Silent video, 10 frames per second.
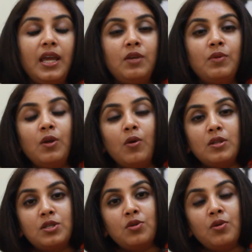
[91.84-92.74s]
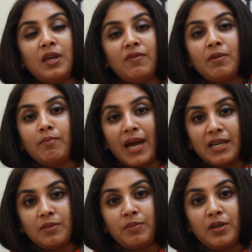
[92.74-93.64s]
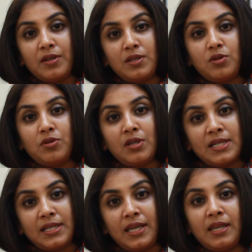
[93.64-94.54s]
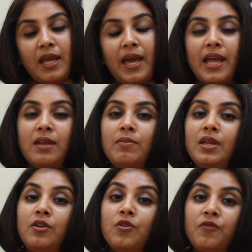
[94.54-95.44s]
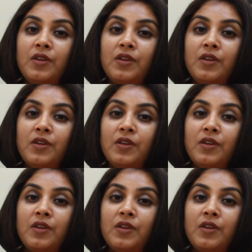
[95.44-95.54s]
It will also give a matte appearance to your skin and make you